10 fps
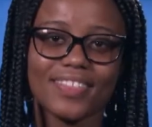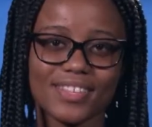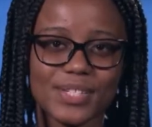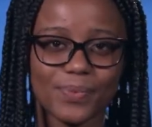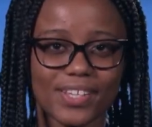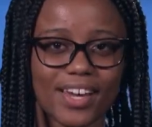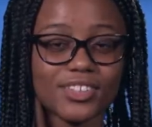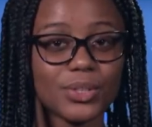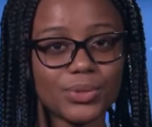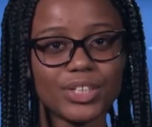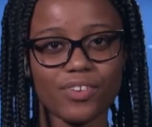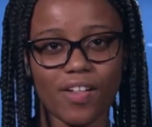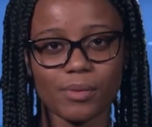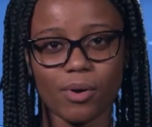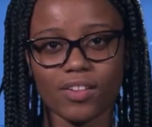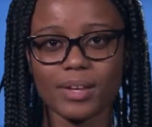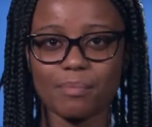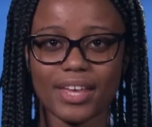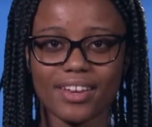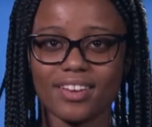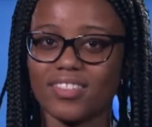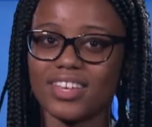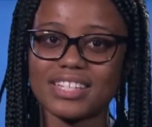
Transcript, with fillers: This weekend, Cougar volleyball competed in the